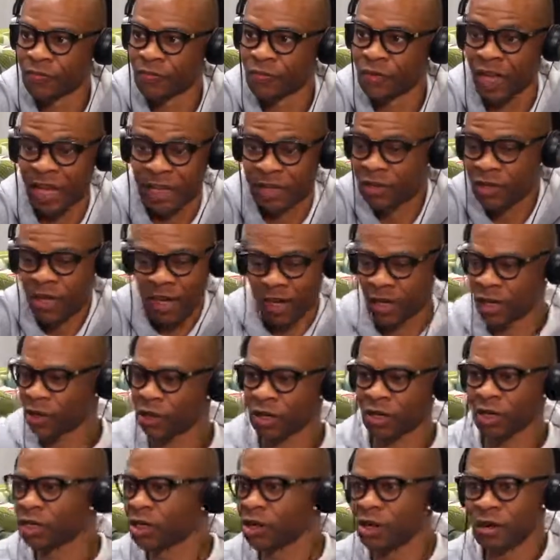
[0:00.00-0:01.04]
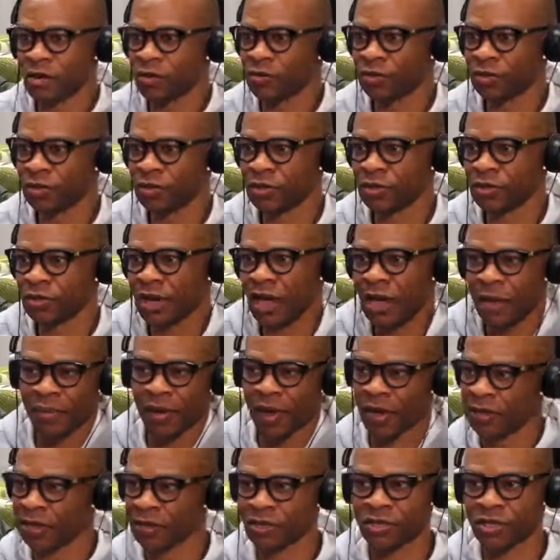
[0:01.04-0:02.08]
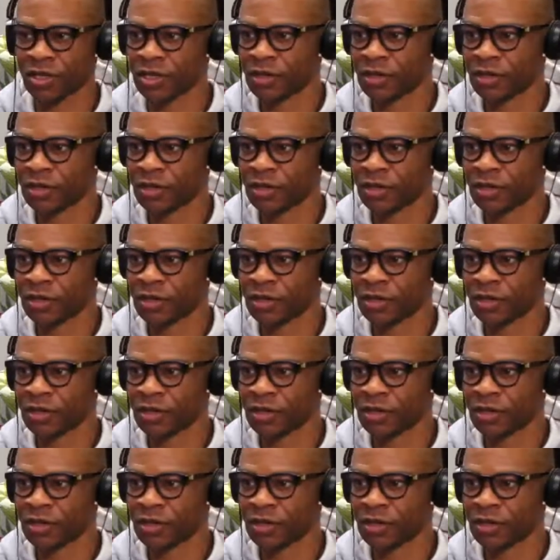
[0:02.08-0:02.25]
Like, you're not all alone. You're not by yourself.